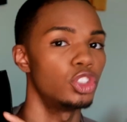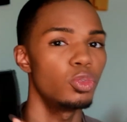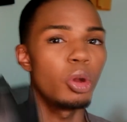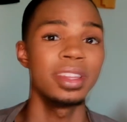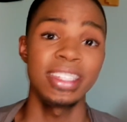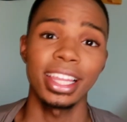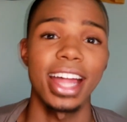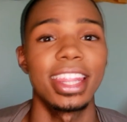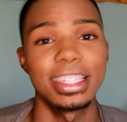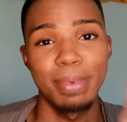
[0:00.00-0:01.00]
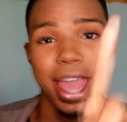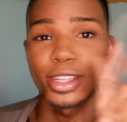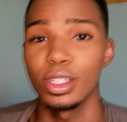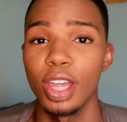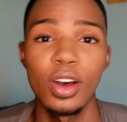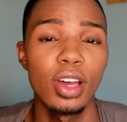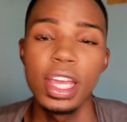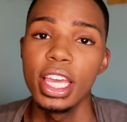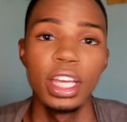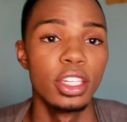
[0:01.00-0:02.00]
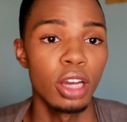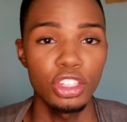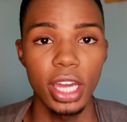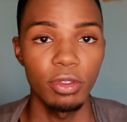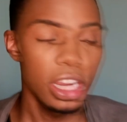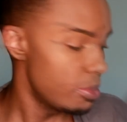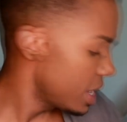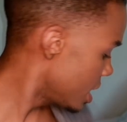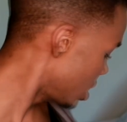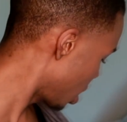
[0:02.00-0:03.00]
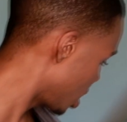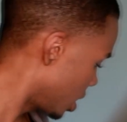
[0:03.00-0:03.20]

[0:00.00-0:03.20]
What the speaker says: You will be seeing a lot of this bag, so don't try to read me.